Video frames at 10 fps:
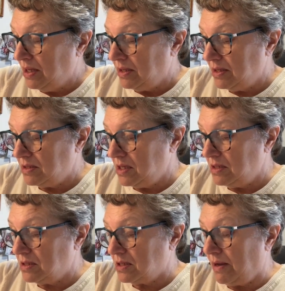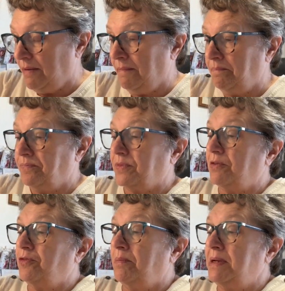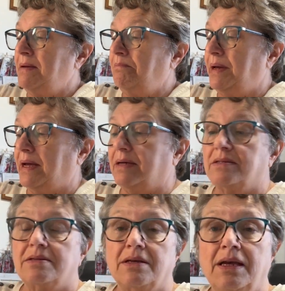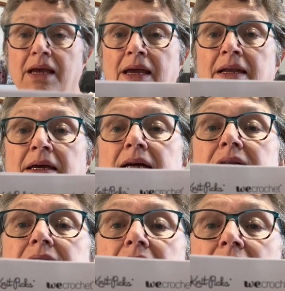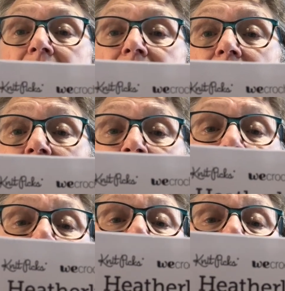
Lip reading: This is from Knit Picks, and it is the Heatherly